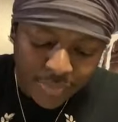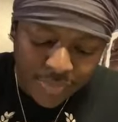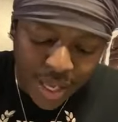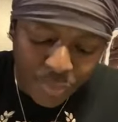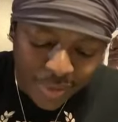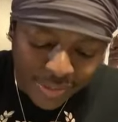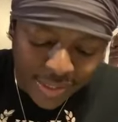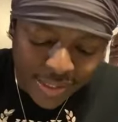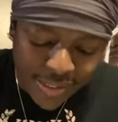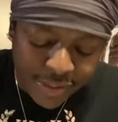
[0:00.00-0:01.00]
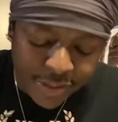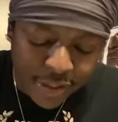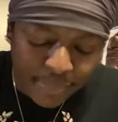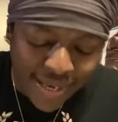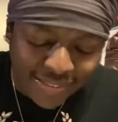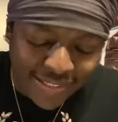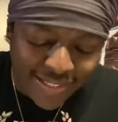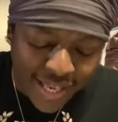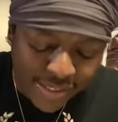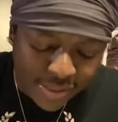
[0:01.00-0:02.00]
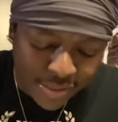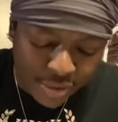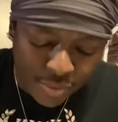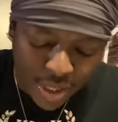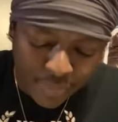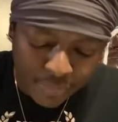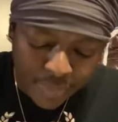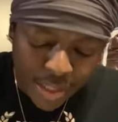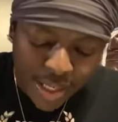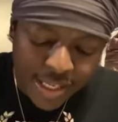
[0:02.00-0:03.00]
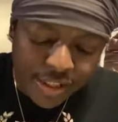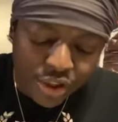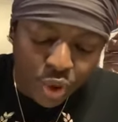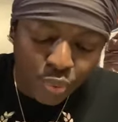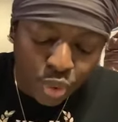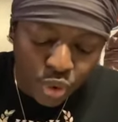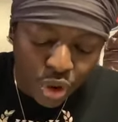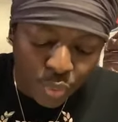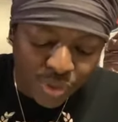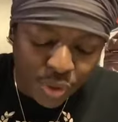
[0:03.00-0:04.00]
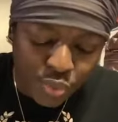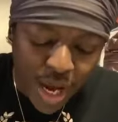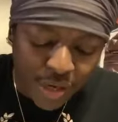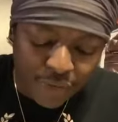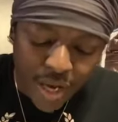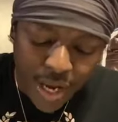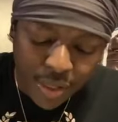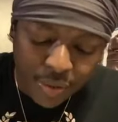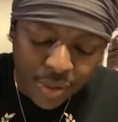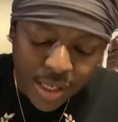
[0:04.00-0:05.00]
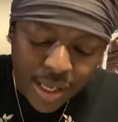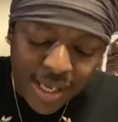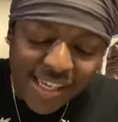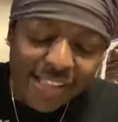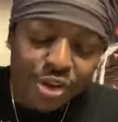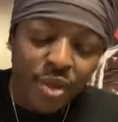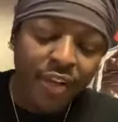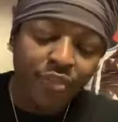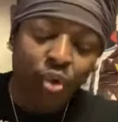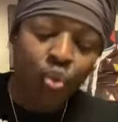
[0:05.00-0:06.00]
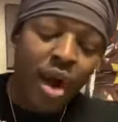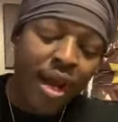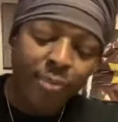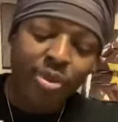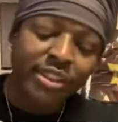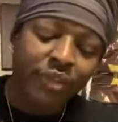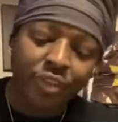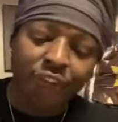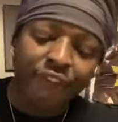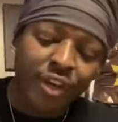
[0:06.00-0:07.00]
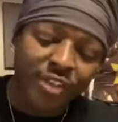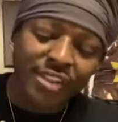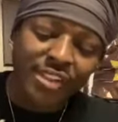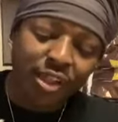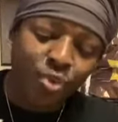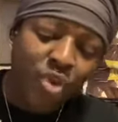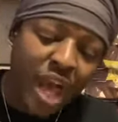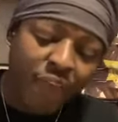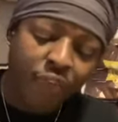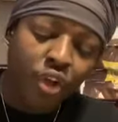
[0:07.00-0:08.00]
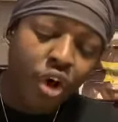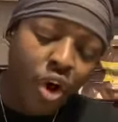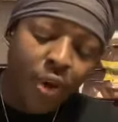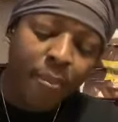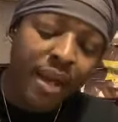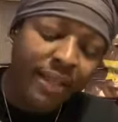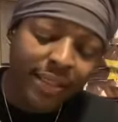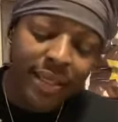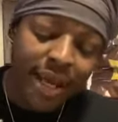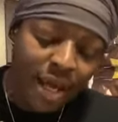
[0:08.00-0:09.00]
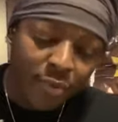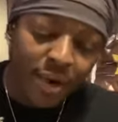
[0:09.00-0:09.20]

That with it he shall smite the nations, right? And he shall rule them with the rod of iron and he treadeth the winepress of the fierceness and wrath of the Almighty God,